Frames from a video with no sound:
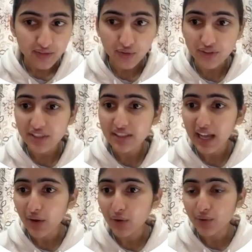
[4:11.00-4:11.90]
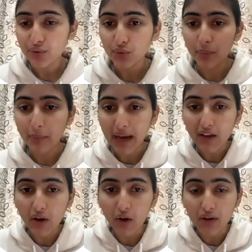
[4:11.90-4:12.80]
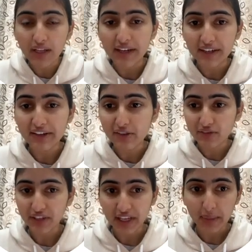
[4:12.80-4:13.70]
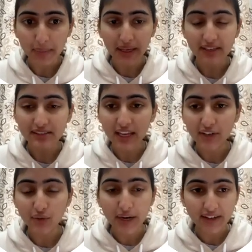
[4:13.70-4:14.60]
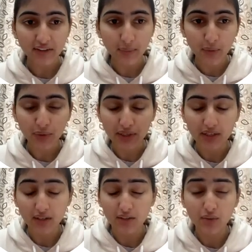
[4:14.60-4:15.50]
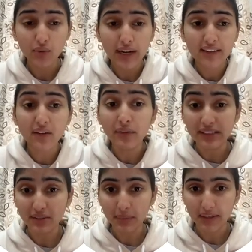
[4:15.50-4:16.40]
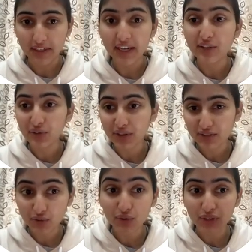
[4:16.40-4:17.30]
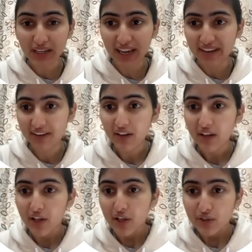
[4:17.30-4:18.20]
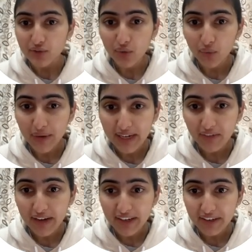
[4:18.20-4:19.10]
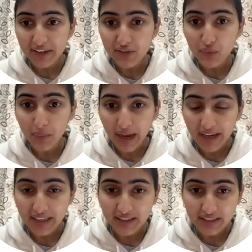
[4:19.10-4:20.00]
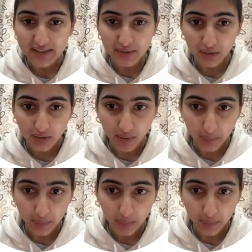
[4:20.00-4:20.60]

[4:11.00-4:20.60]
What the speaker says: so this is how you mark all the entries of the KPIs, and you get you get the visibility, and your client. So whatever entries you mark in this